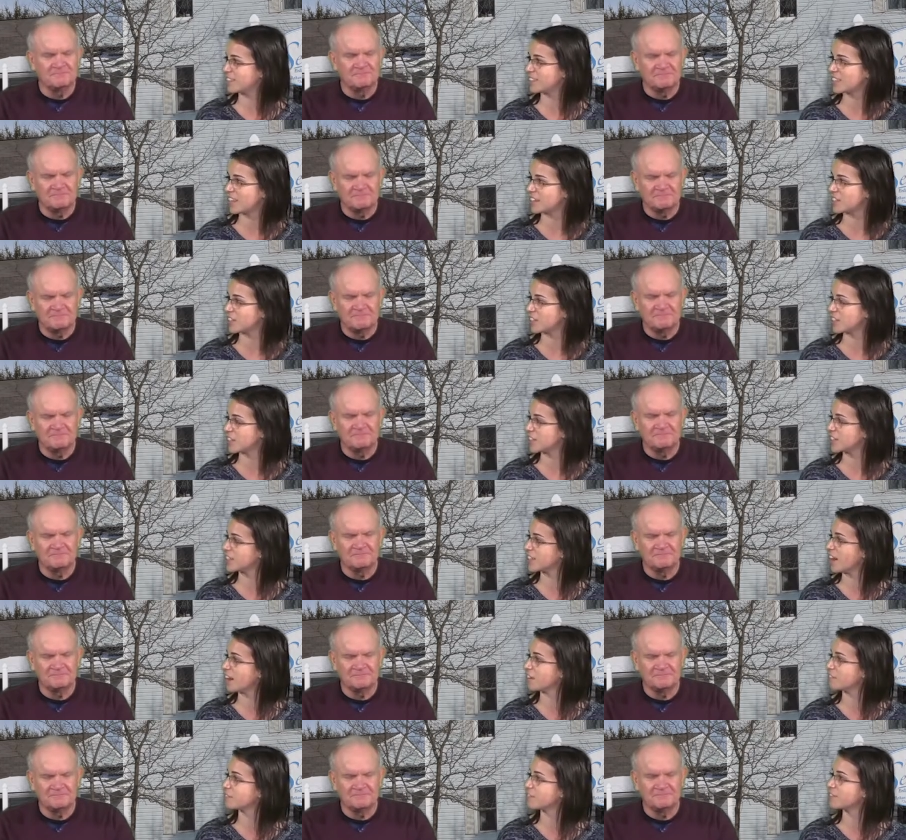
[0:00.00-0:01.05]
Speaker 1: center
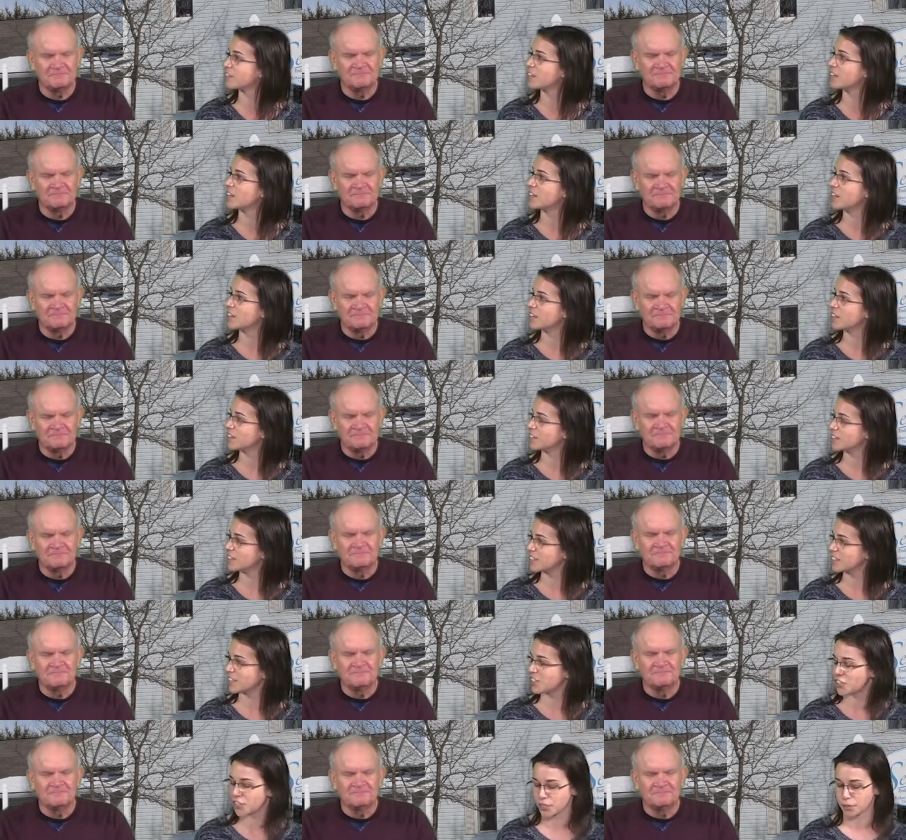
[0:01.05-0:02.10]
yourself,
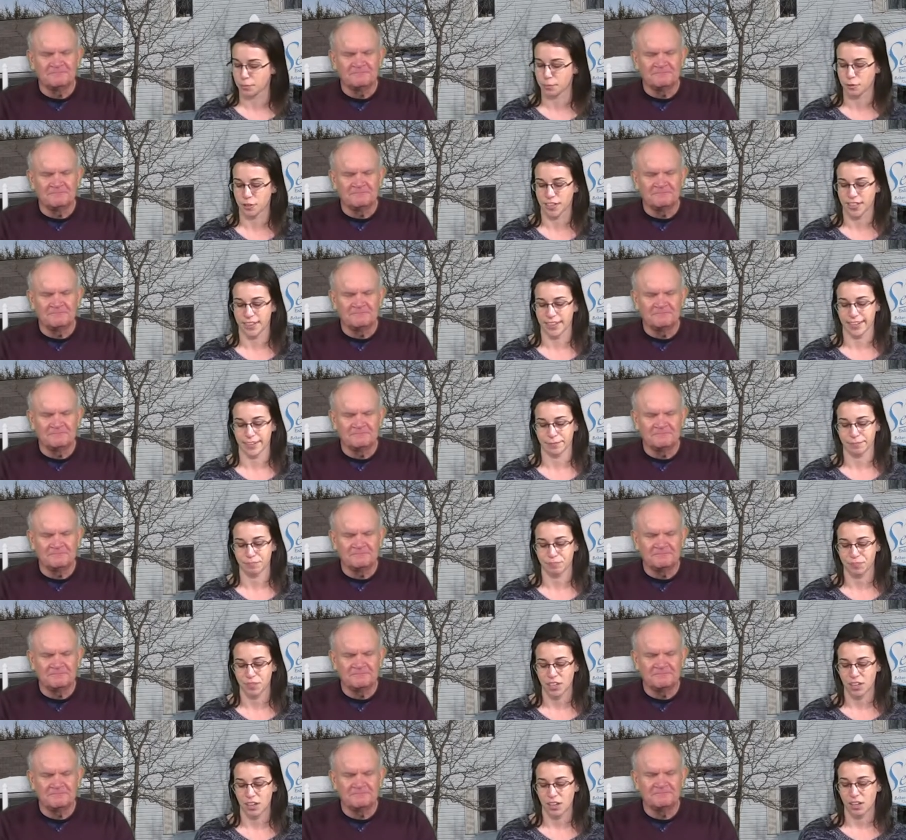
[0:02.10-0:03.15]
listen to your breathing.
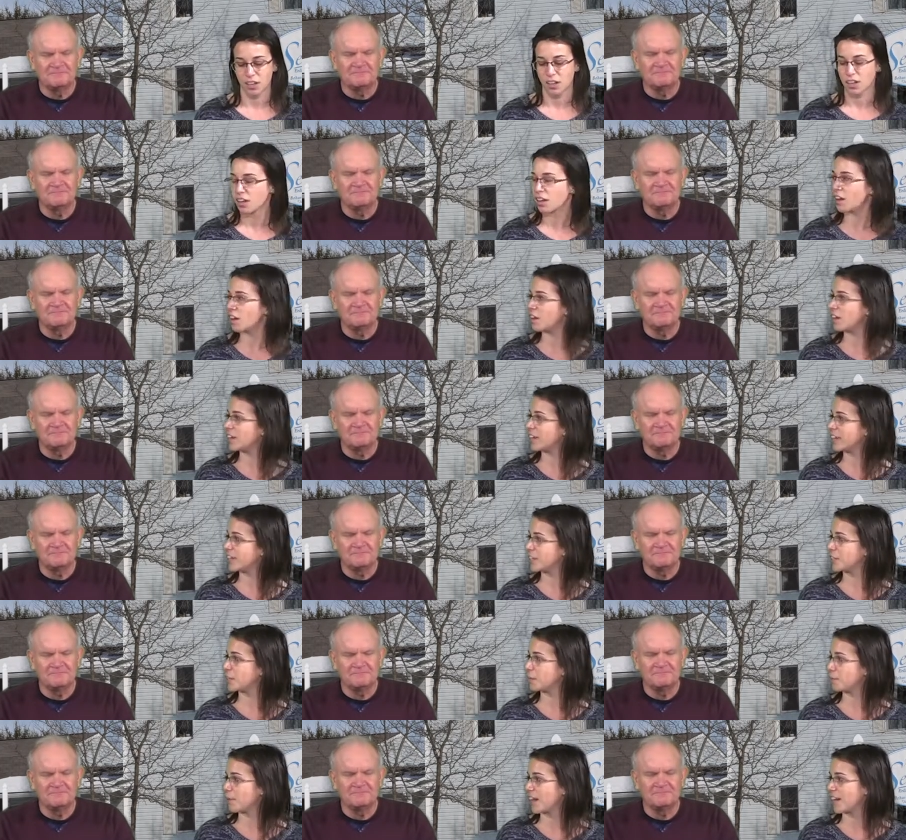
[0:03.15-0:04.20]
In
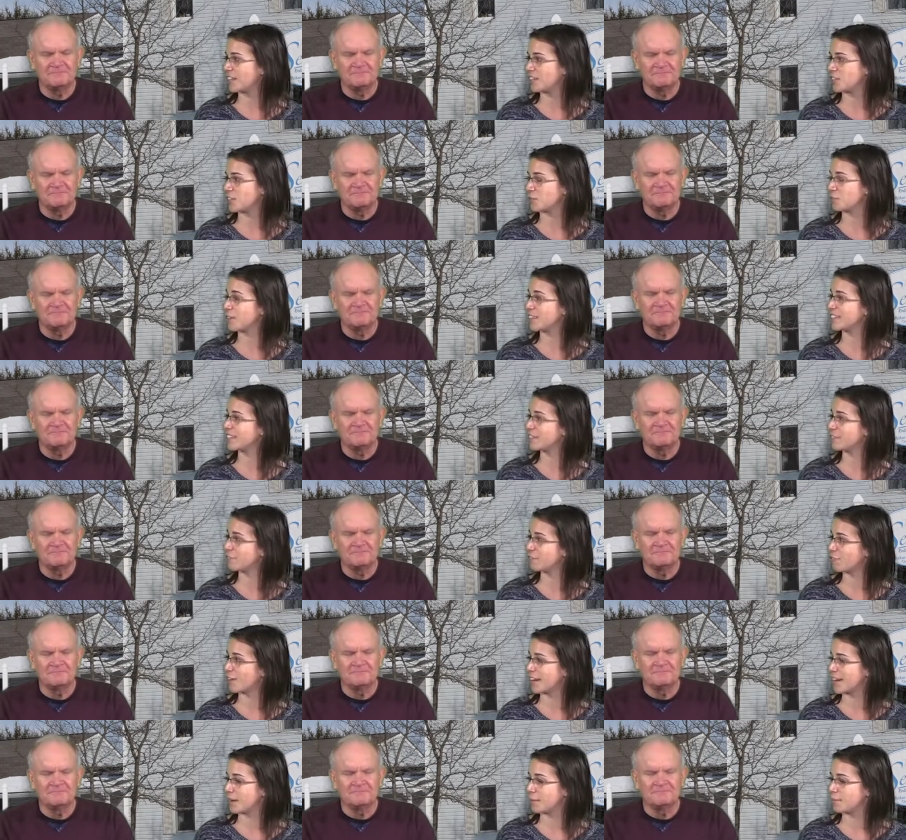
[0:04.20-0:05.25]
your mind, you want to
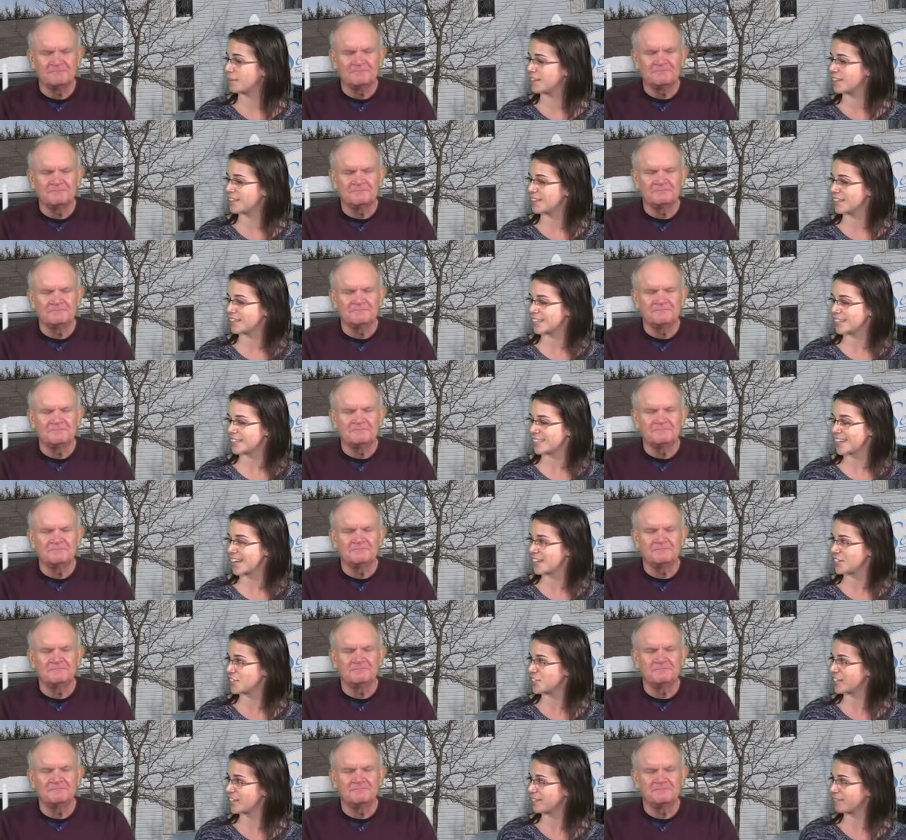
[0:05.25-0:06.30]
frame the
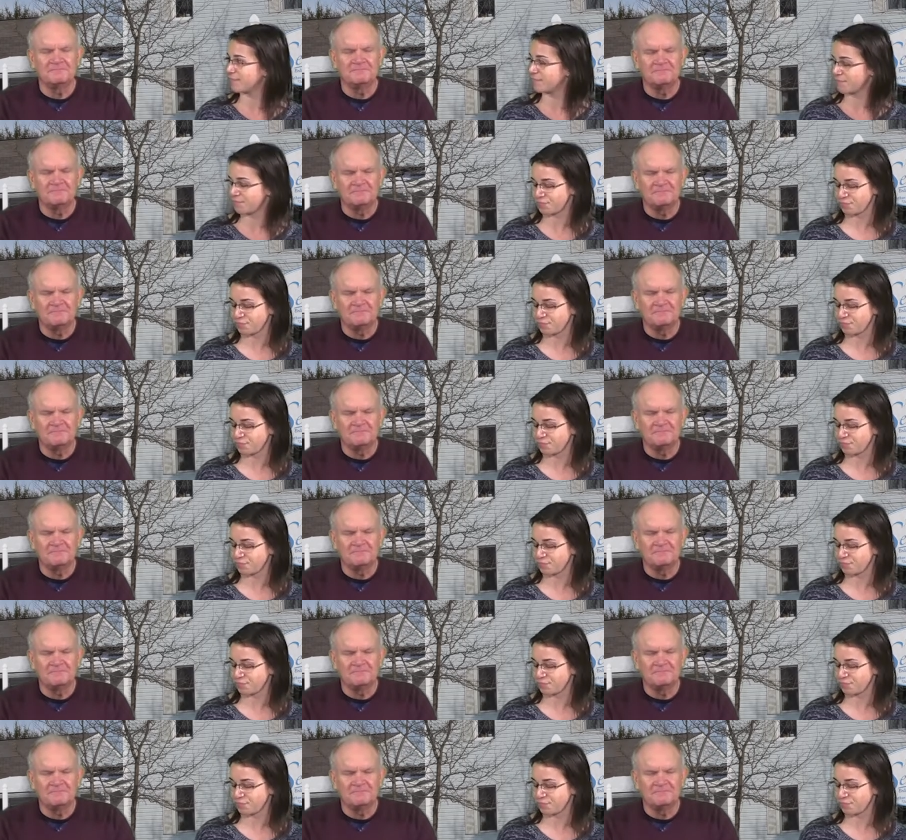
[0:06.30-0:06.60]
intention.